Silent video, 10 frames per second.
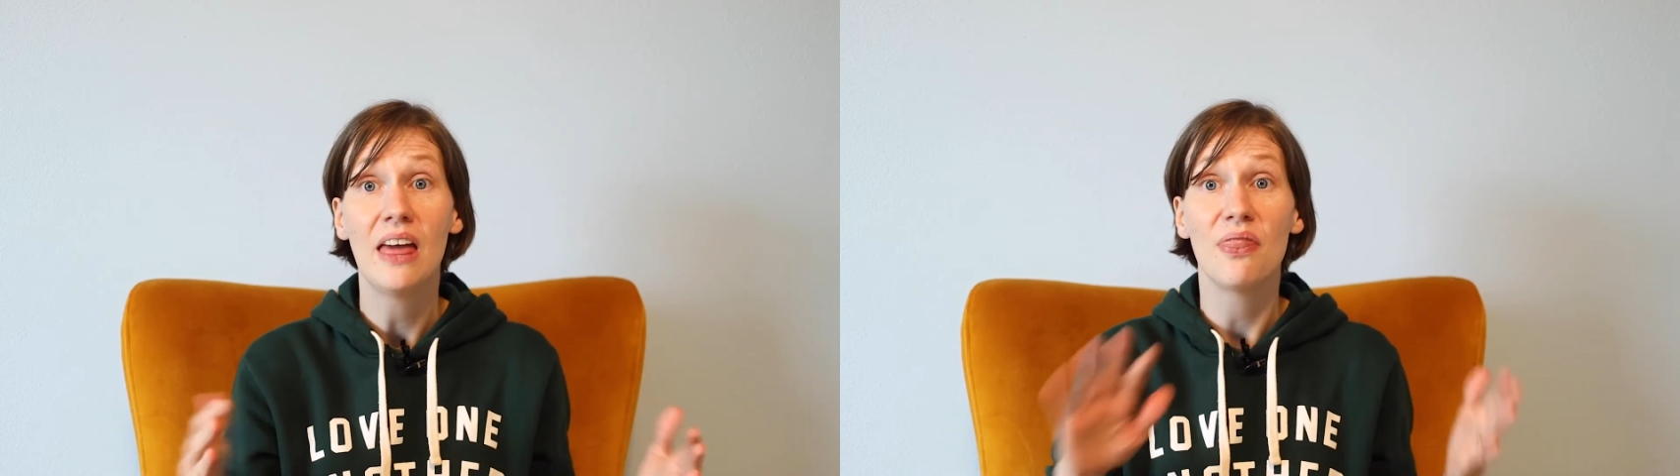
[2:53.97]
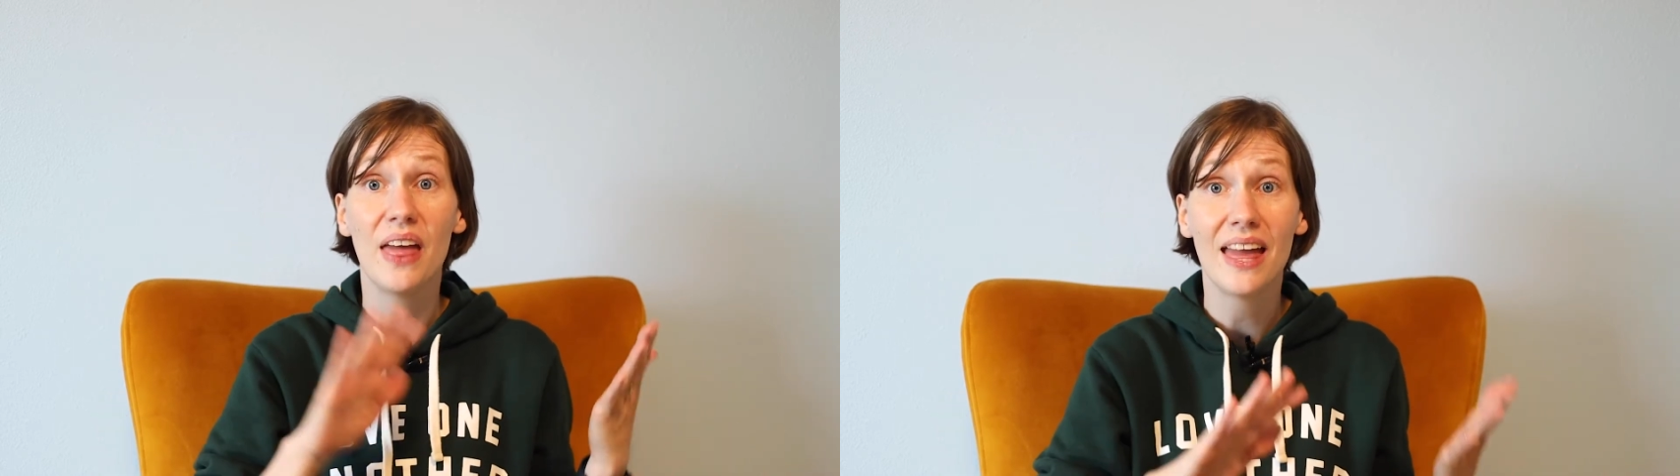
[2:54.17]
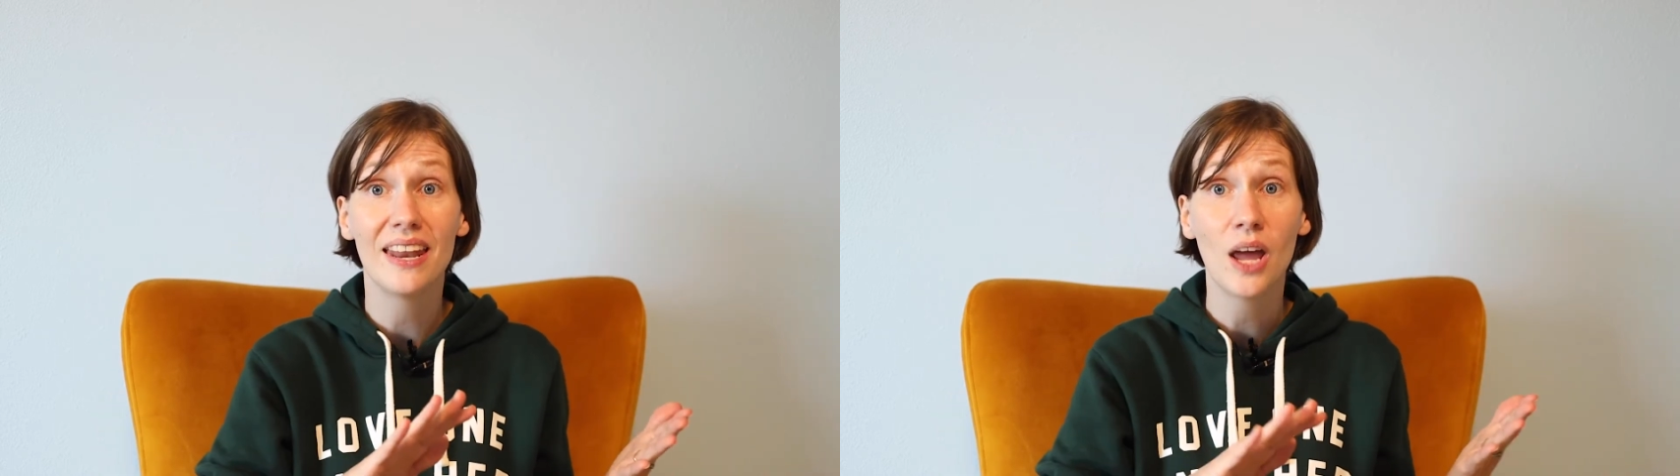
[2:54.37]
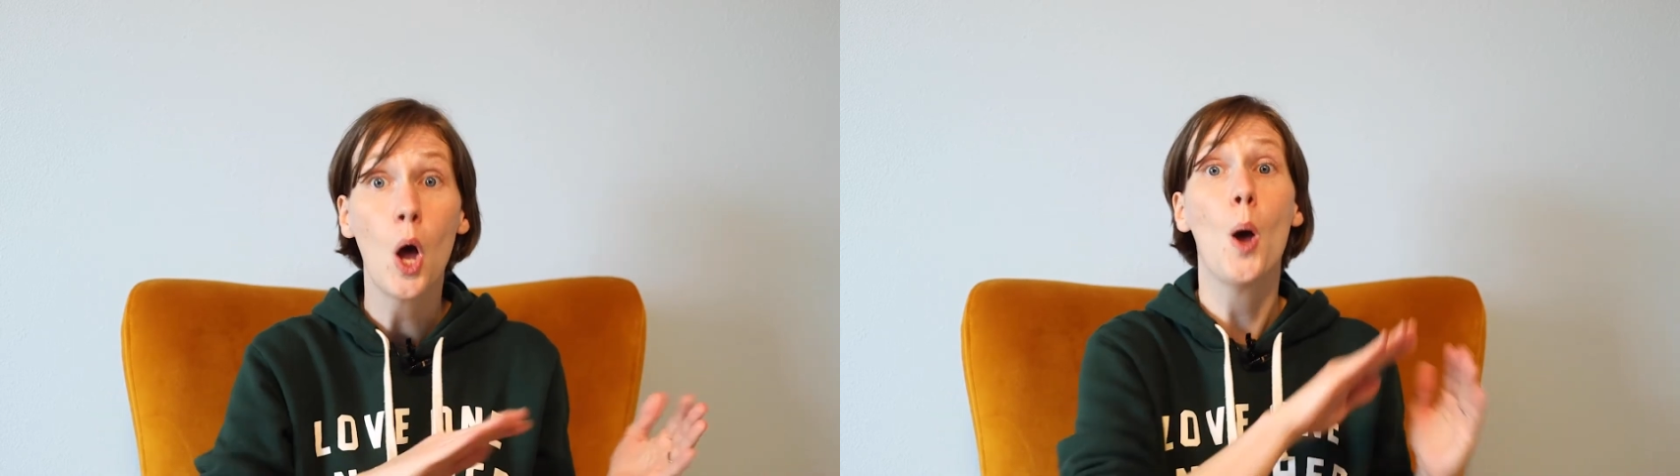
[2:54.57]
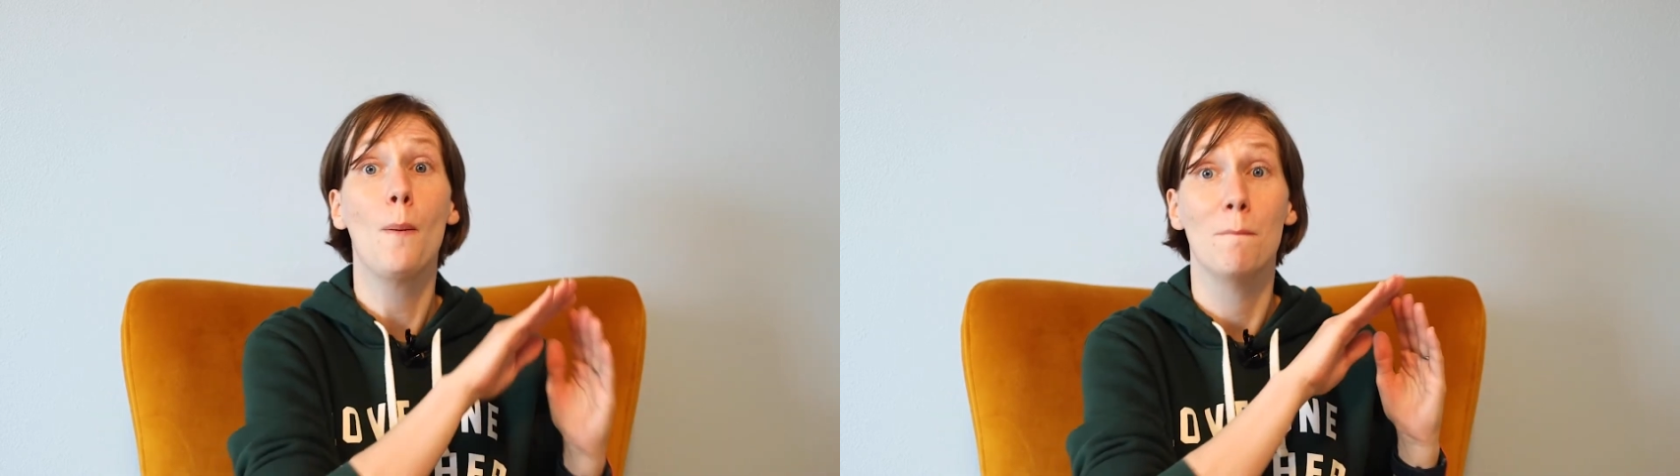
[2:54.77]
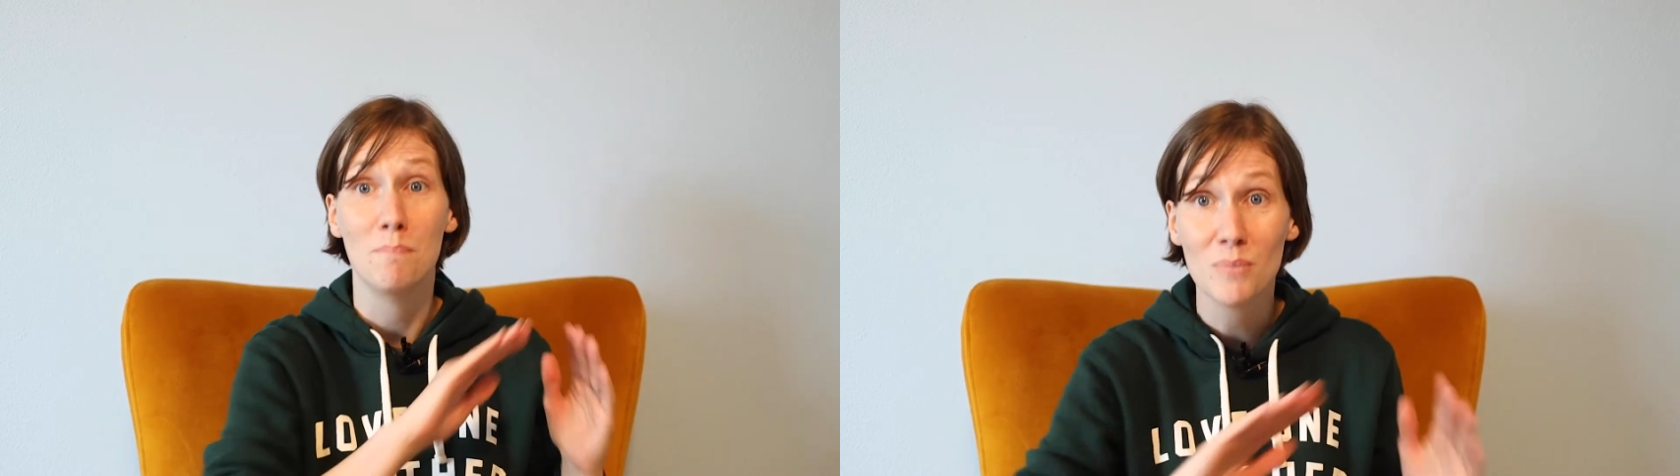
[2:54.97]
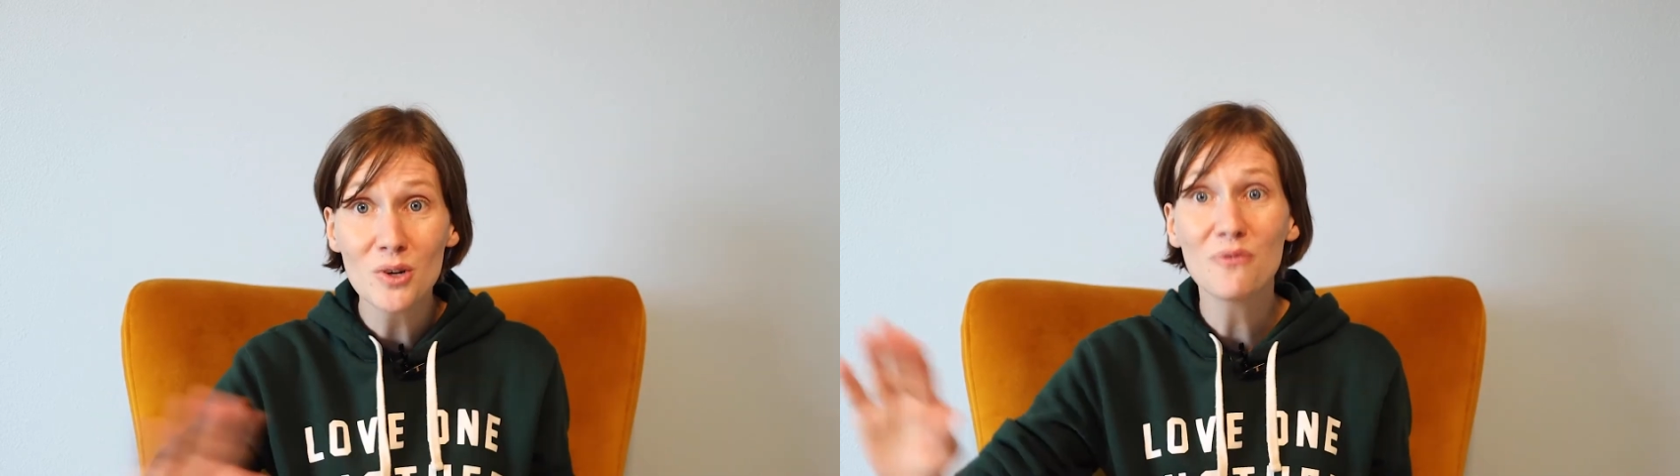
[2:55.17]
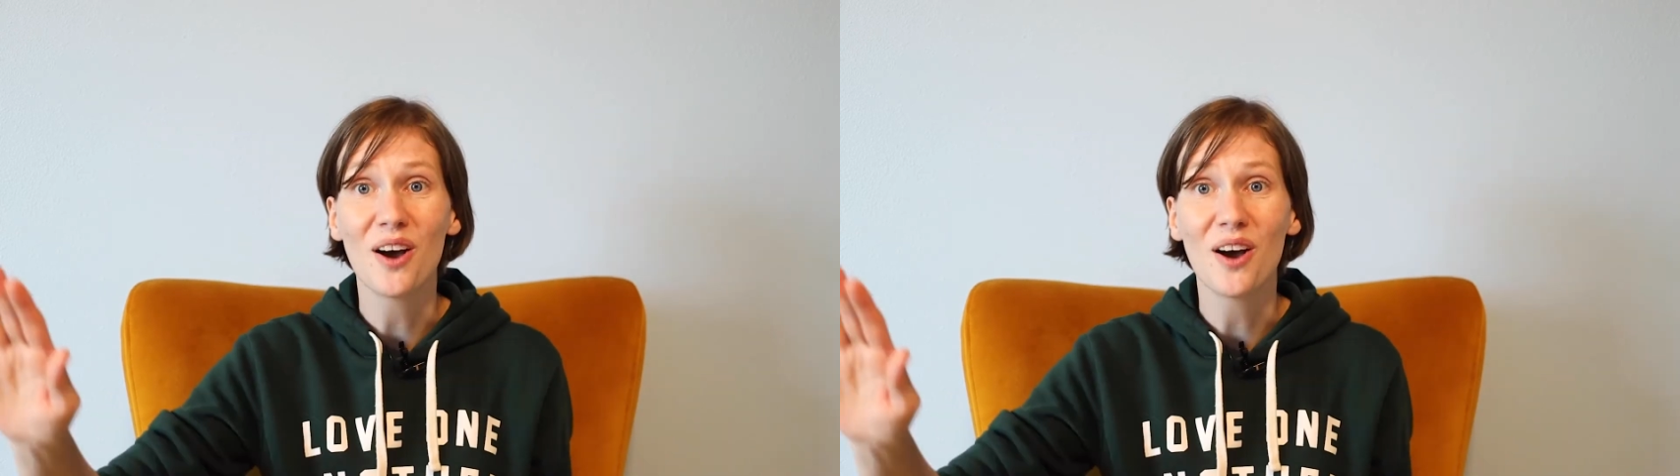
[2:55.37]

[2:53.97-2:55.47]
Then move